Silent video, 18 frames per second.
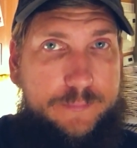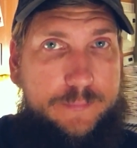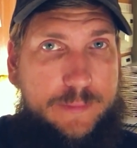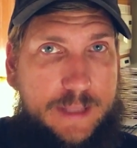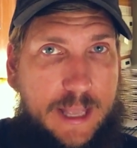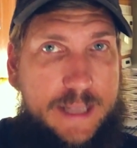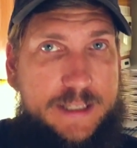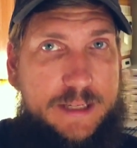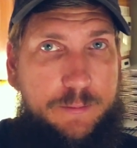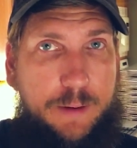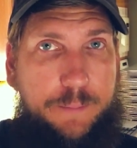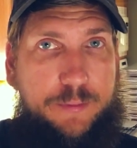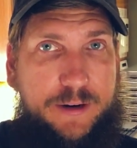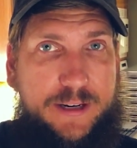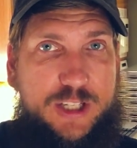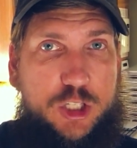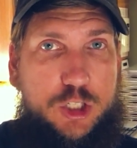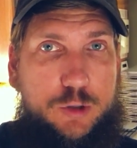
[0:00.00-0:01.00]
that's going to be
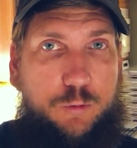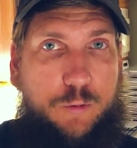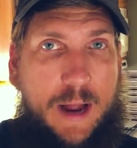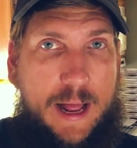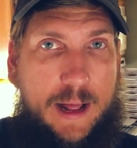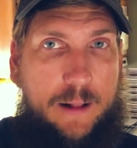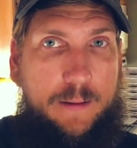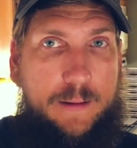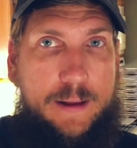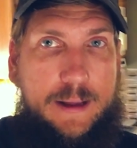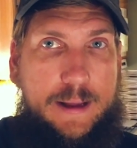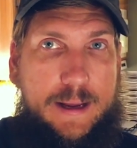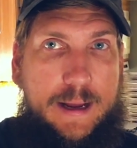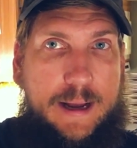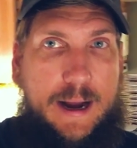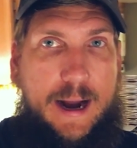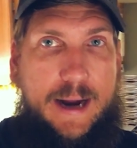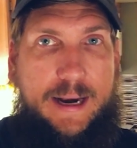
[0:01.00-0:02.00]
pretty swell.
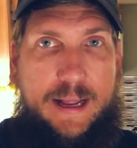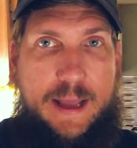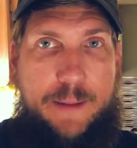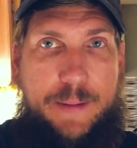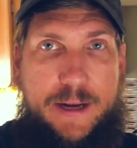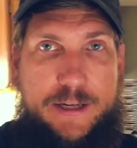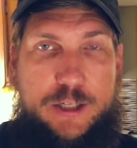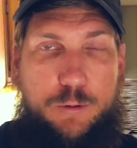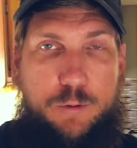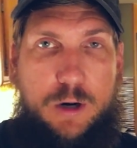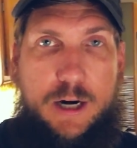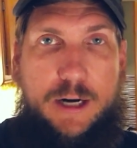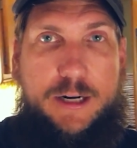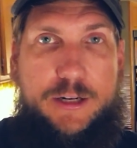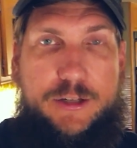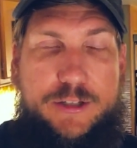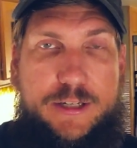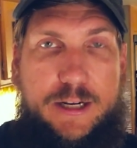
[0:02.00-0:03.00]
I got to get back to work,
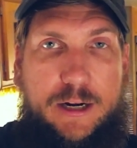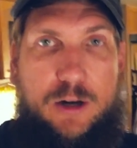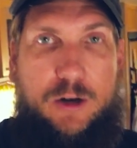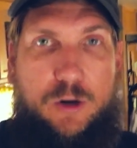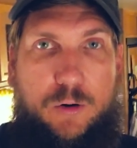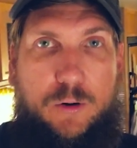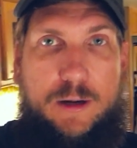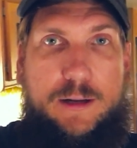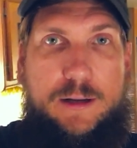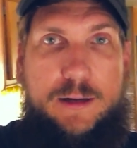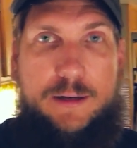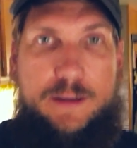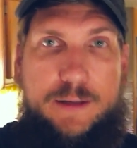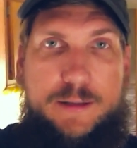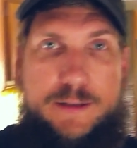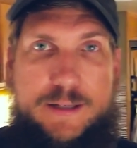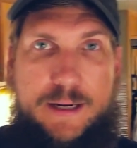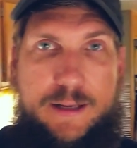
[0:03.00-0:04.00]
so
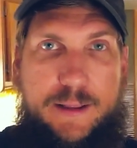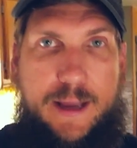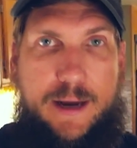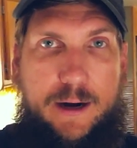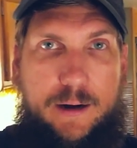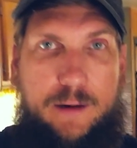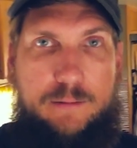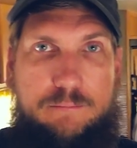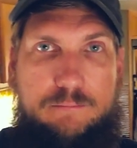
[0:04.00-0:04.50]
see you later.